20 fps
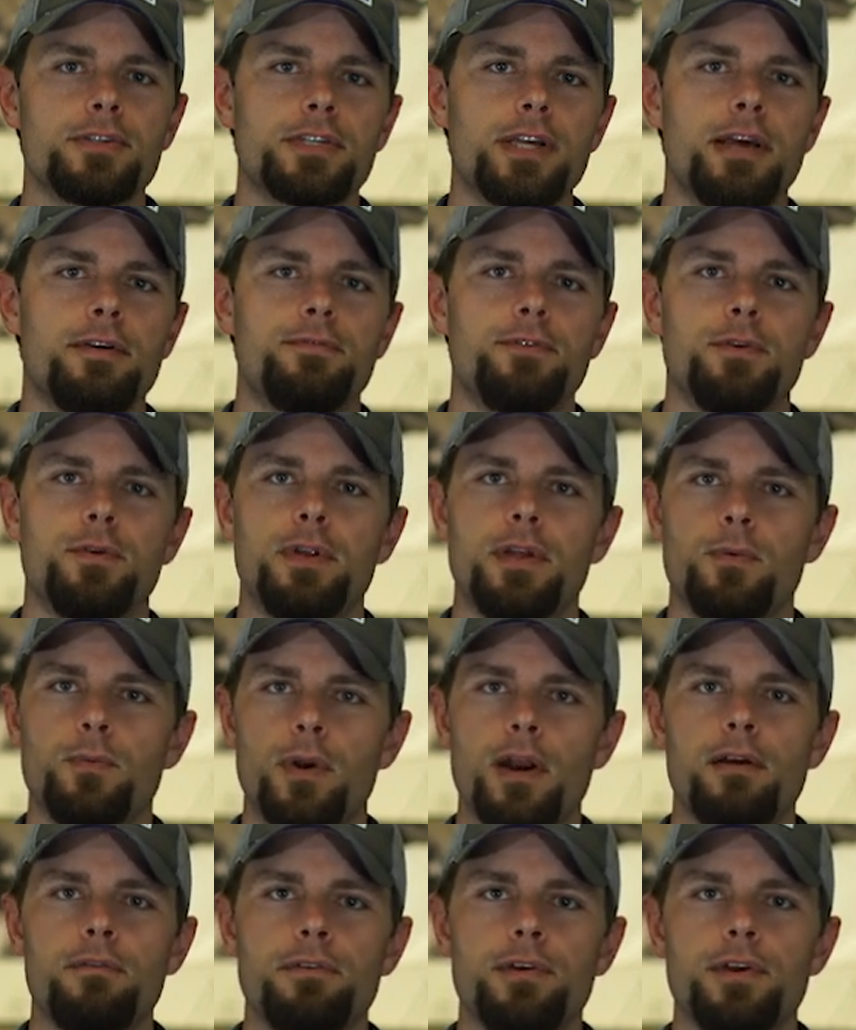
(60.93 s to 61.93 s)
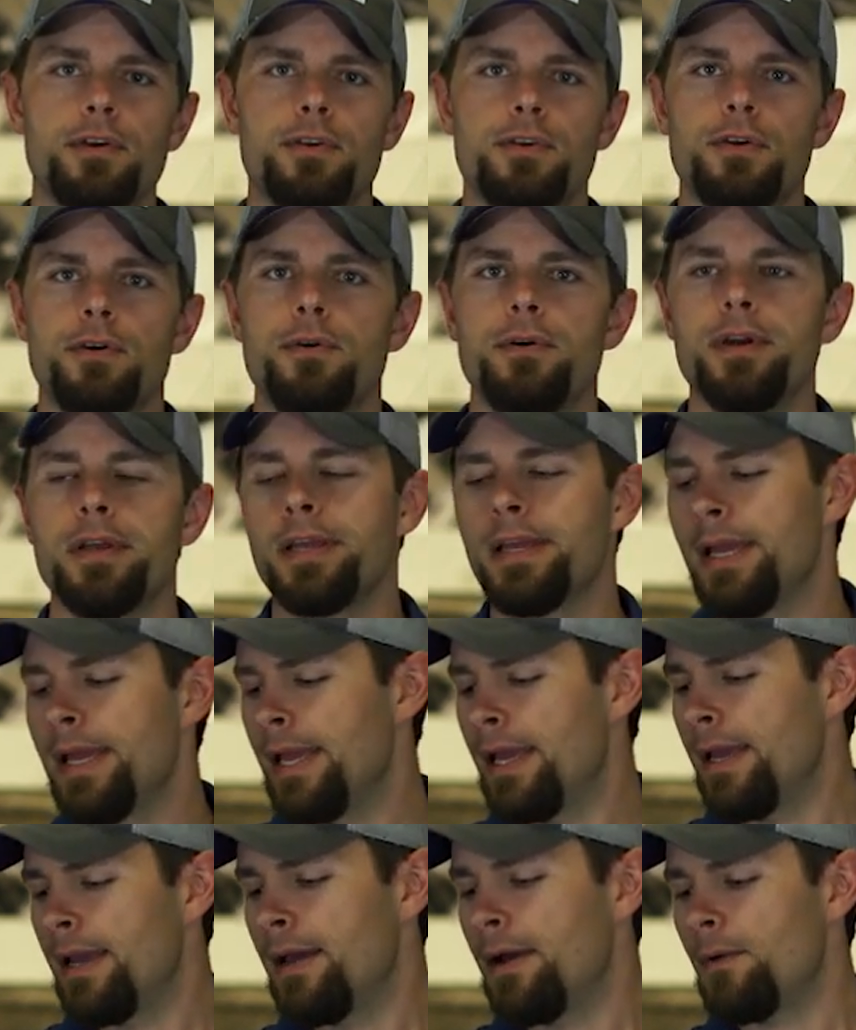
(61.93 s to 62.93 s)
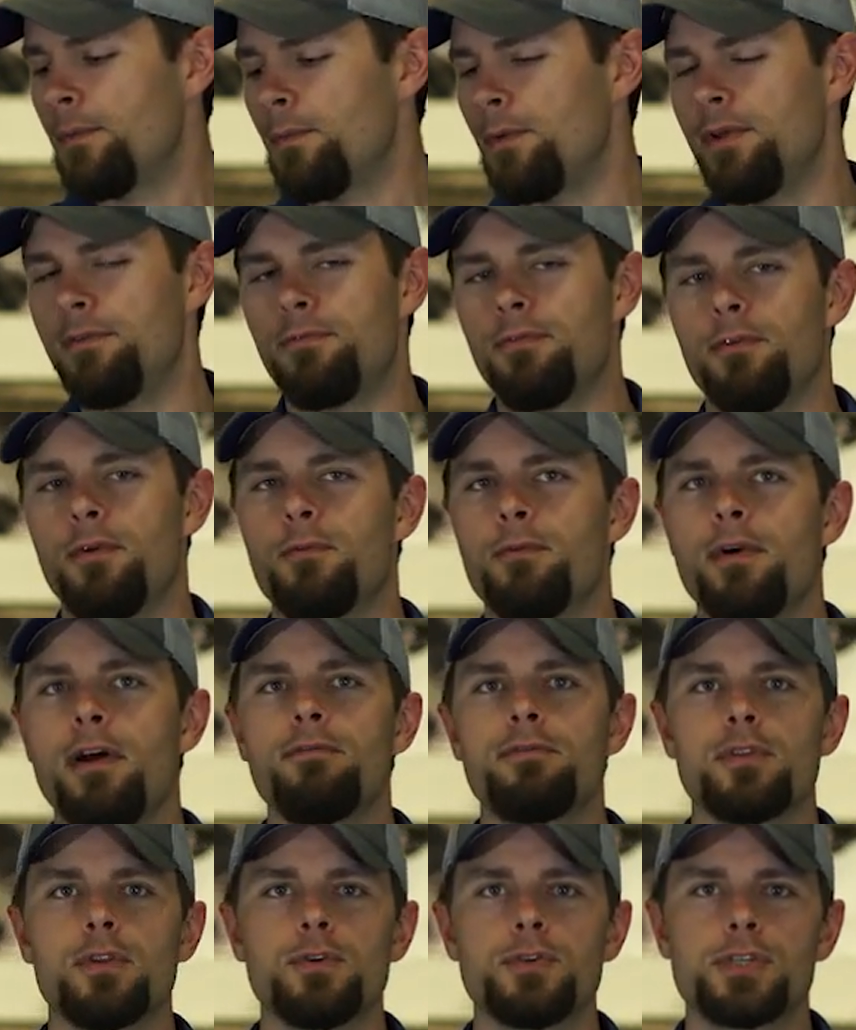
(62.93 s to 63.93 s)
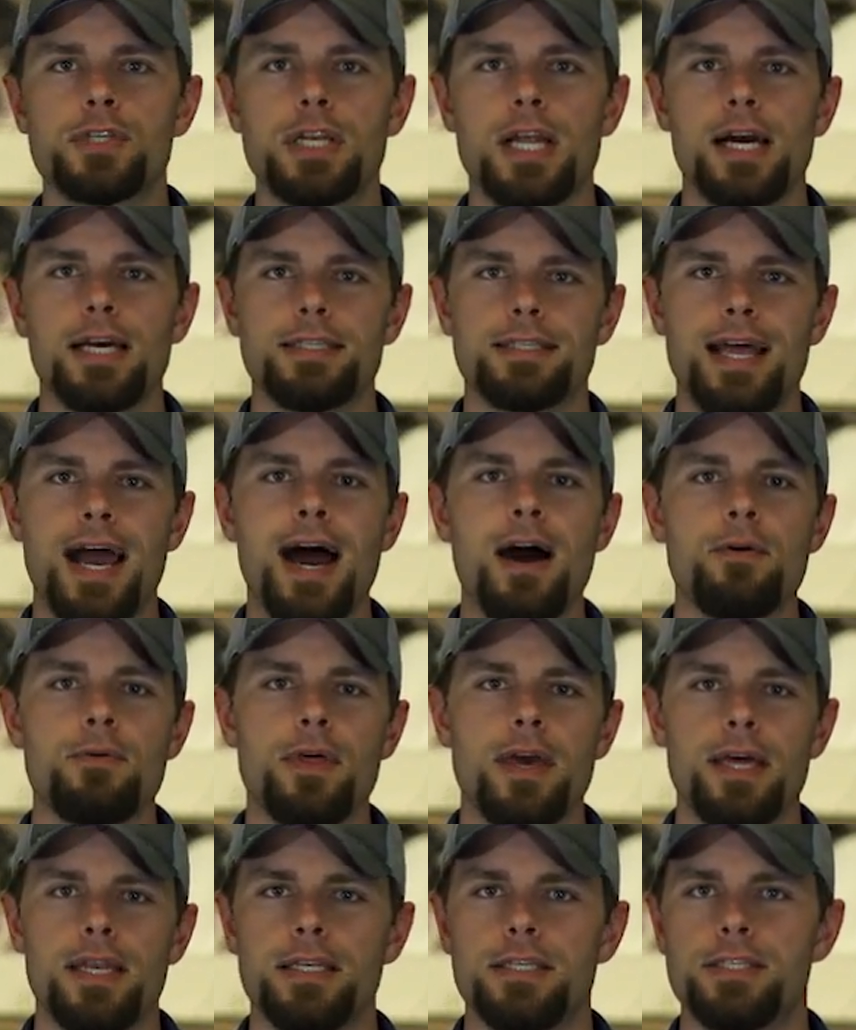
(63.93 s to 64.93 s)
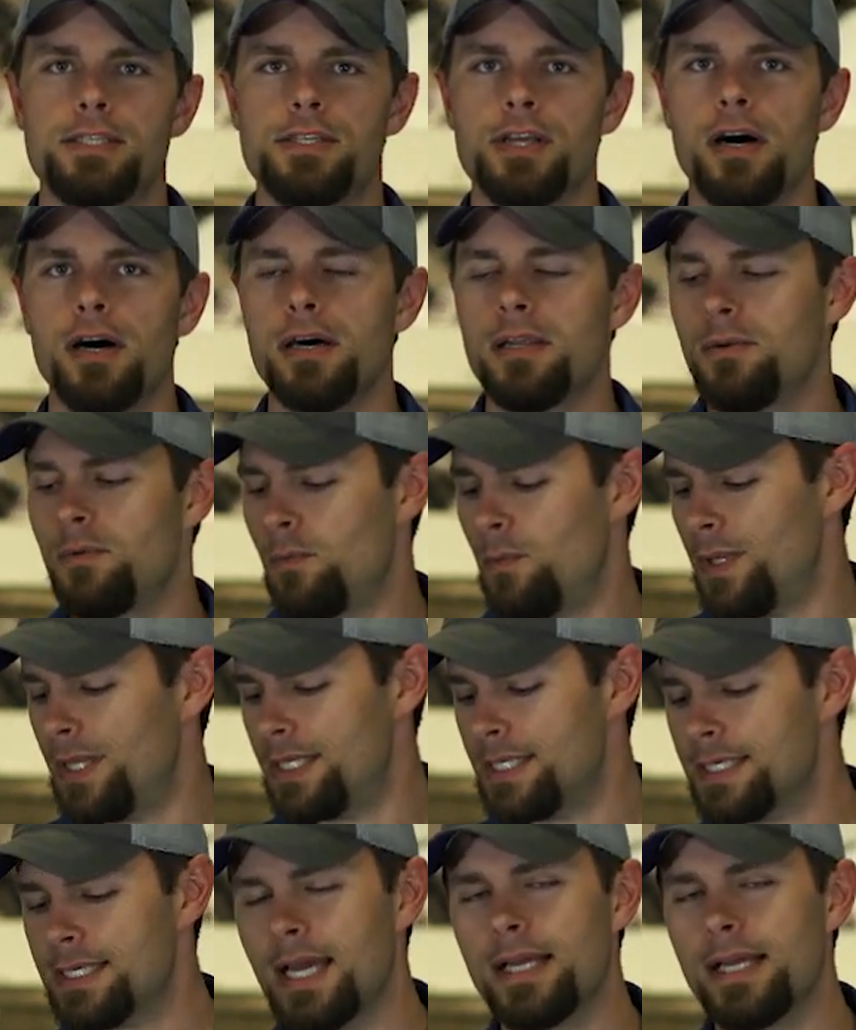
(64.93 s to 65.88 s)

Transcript: shaft tuning, whatever you're doing, we've revolutionized how that is done with S